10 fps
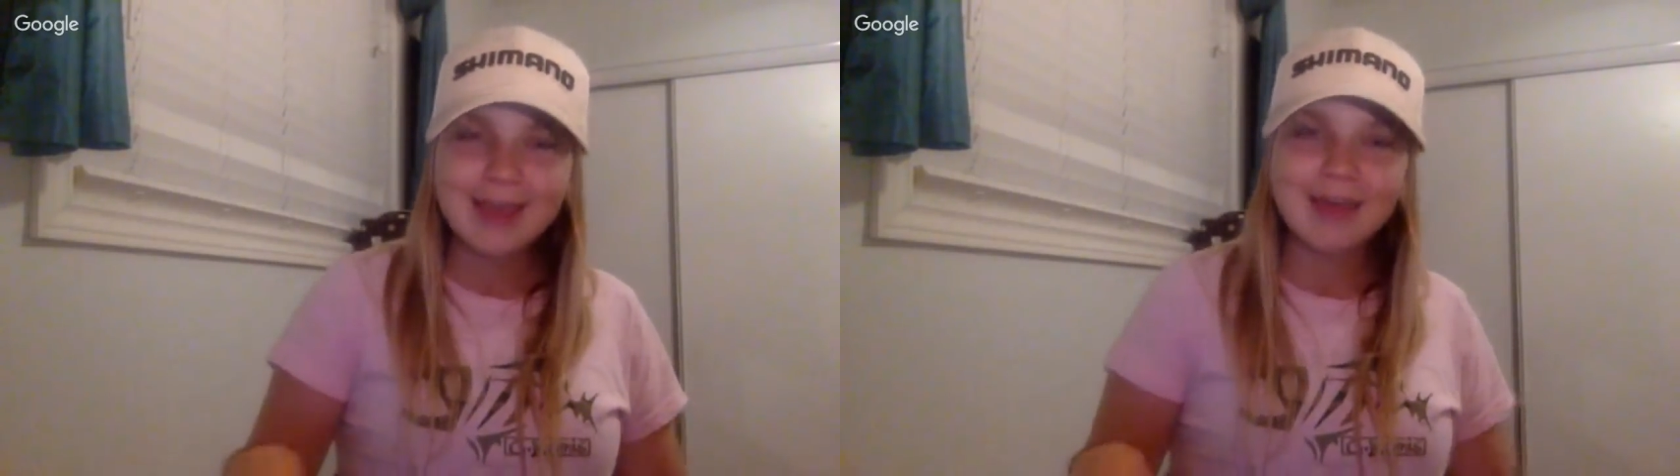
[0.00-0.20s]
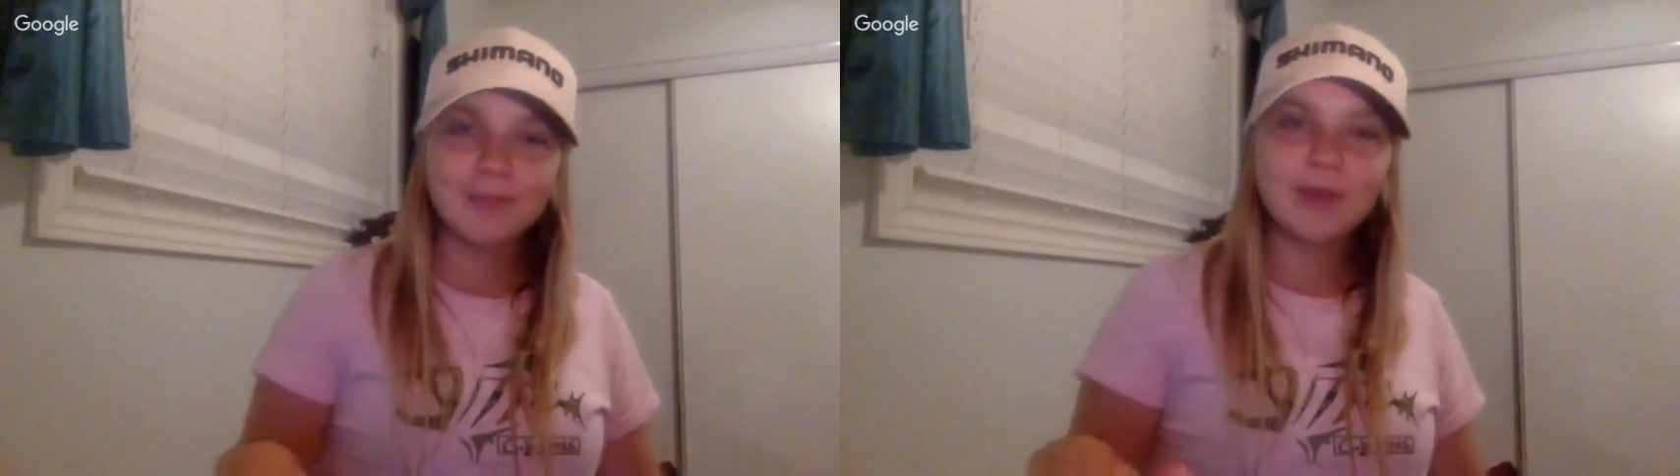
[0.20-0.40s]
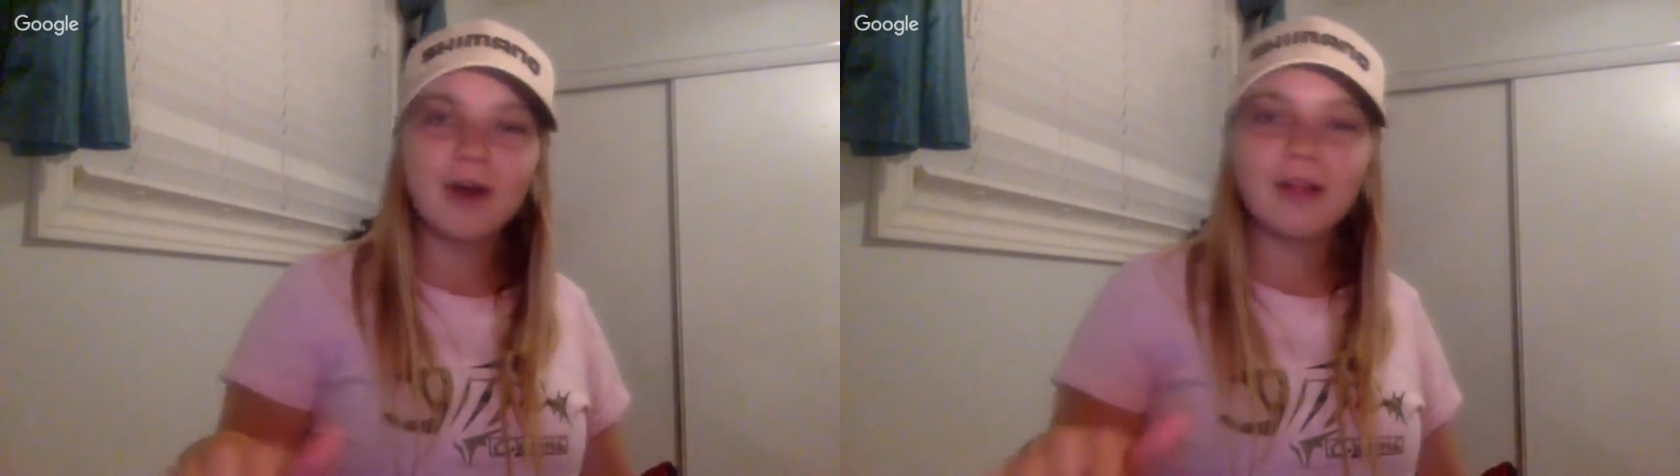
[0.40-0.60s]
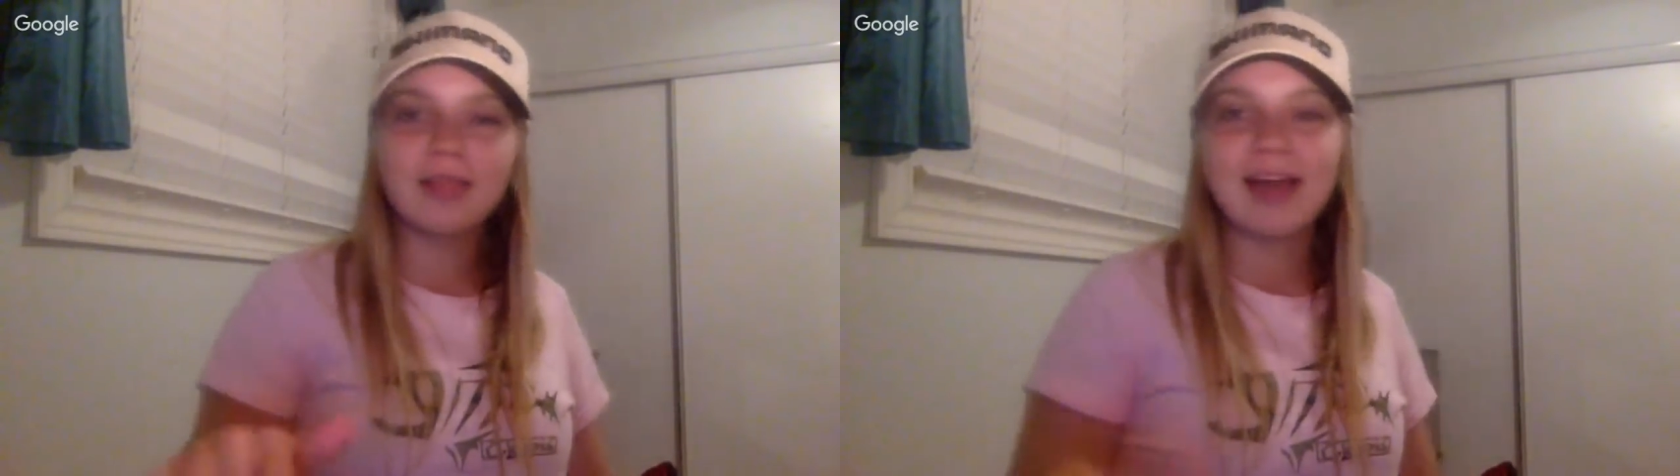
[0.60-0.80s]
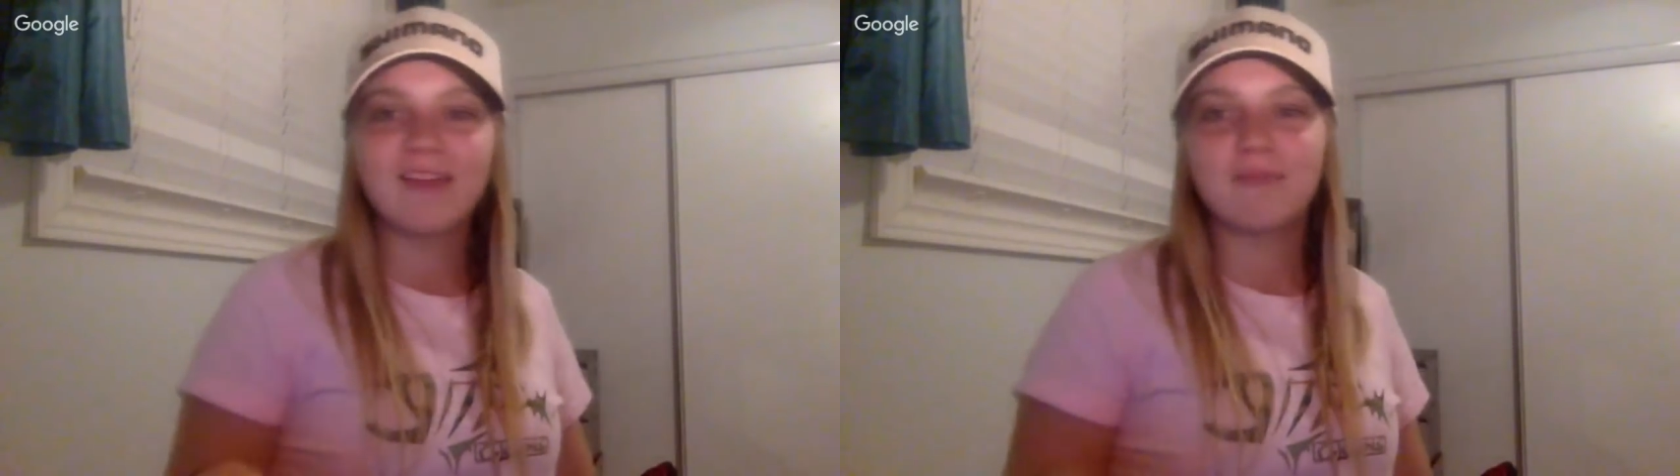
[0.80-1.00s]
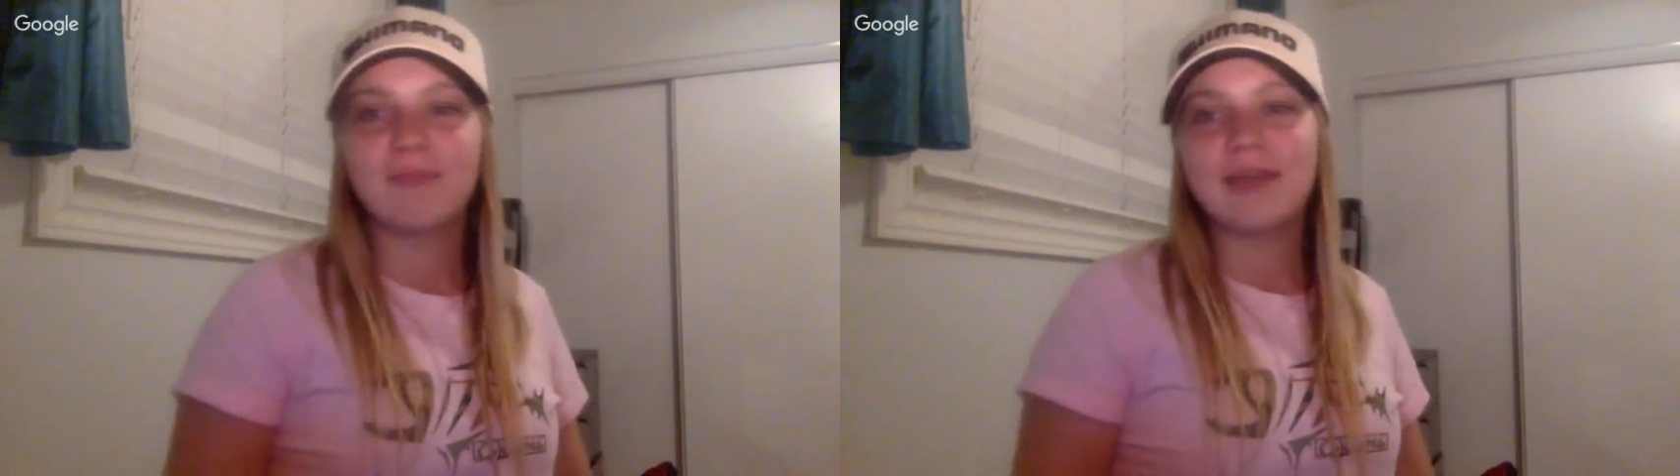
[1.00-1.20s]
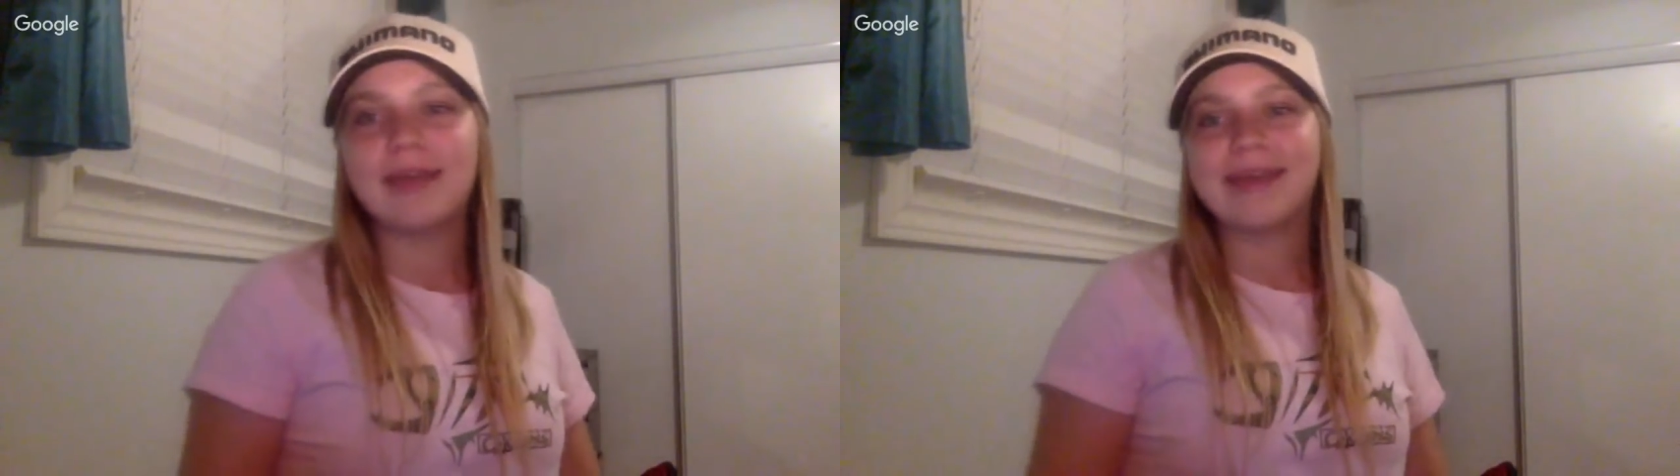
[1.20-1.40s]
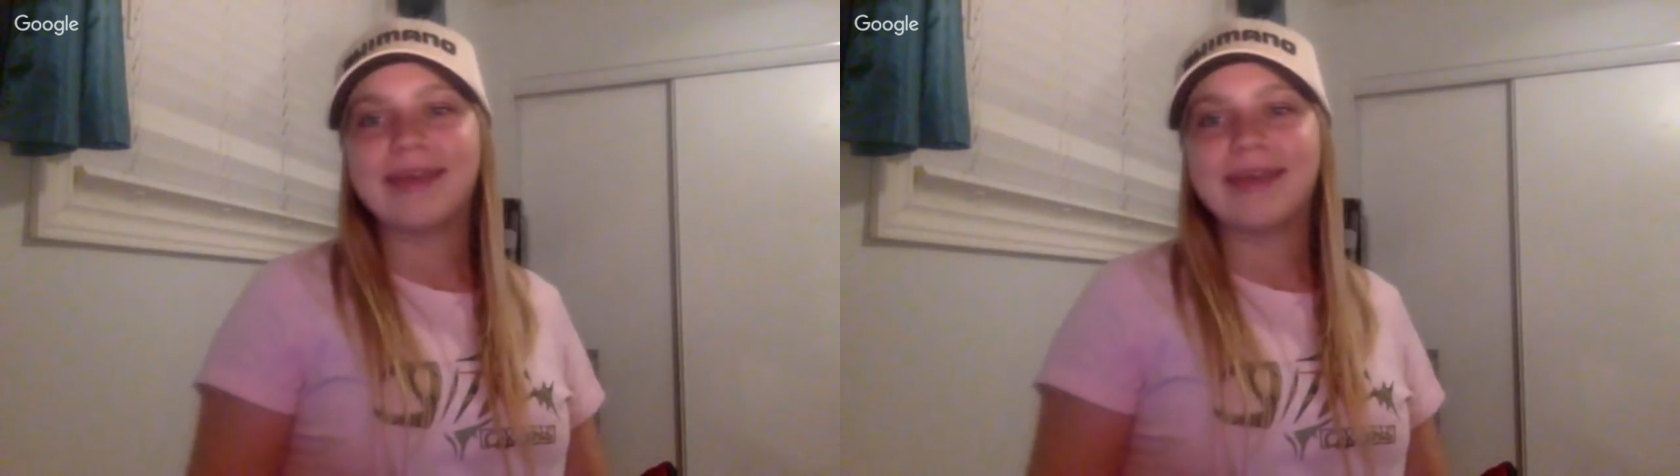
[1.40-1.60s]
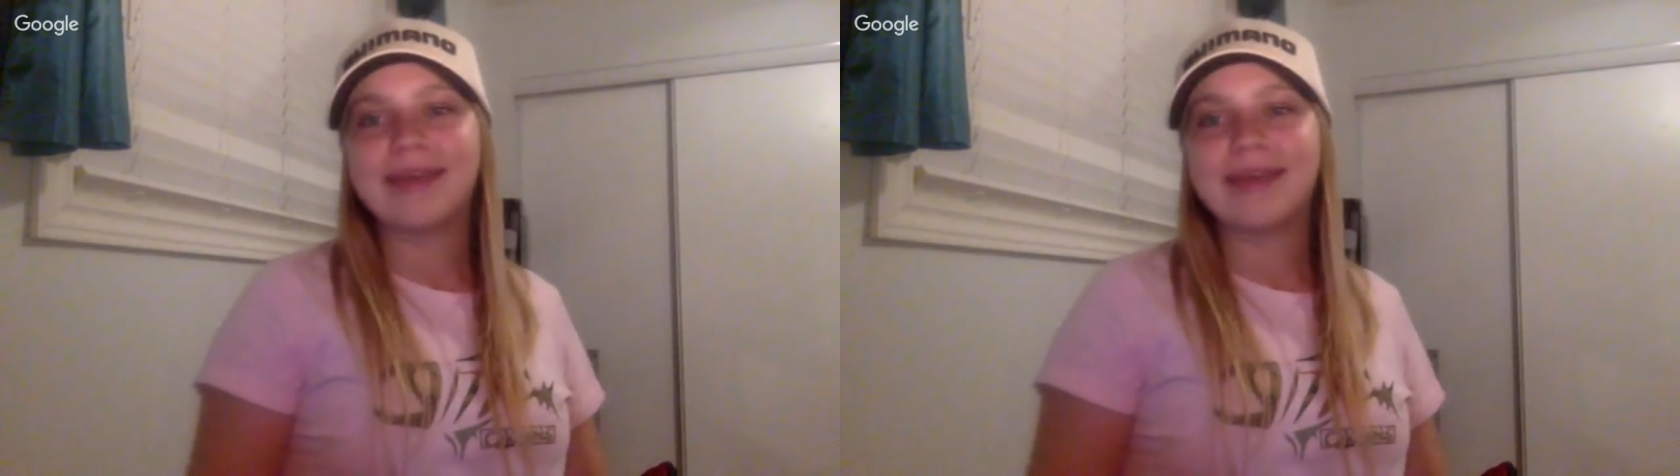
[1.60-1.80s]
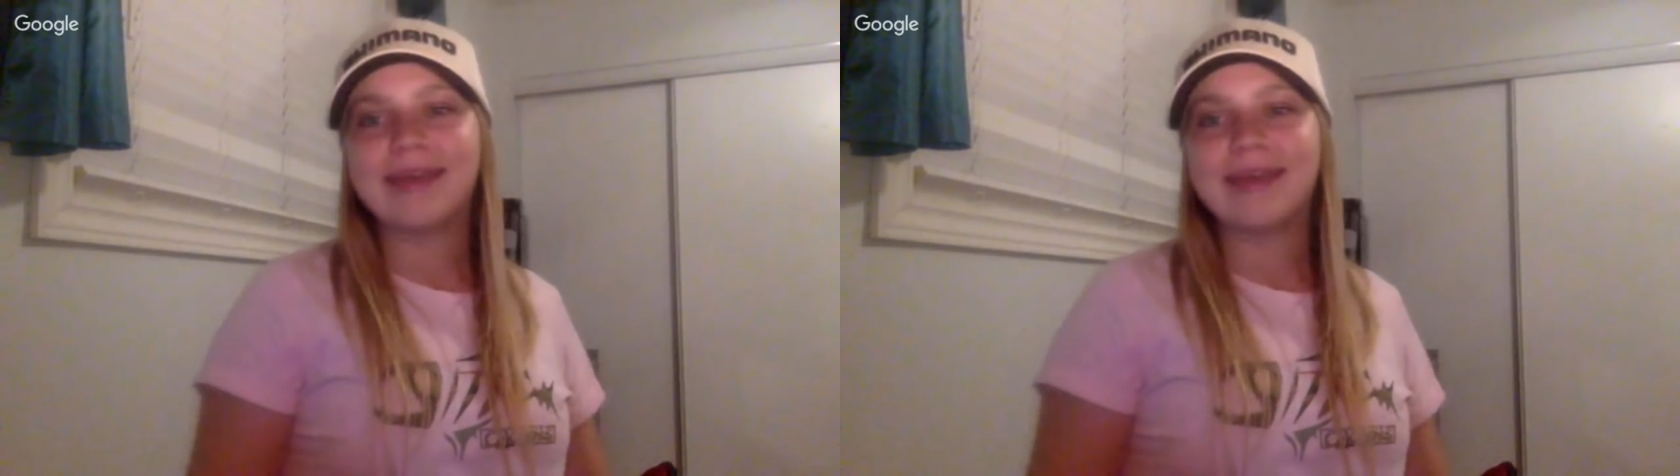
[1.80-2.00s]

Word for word: and then we got live bait and came back.